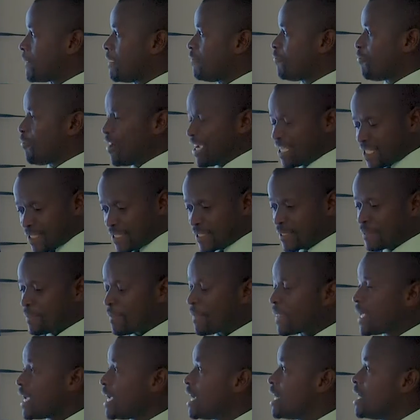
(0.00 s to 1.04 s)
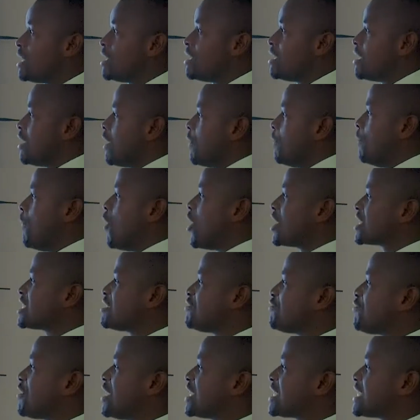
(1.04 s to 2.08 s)
First,
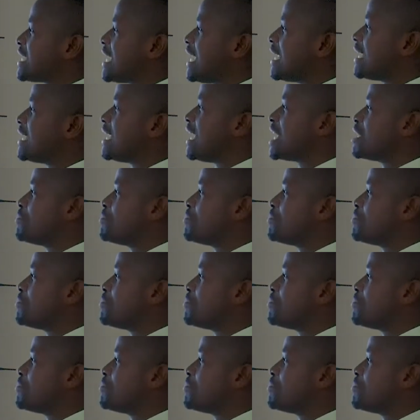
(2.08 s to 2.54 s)
motivation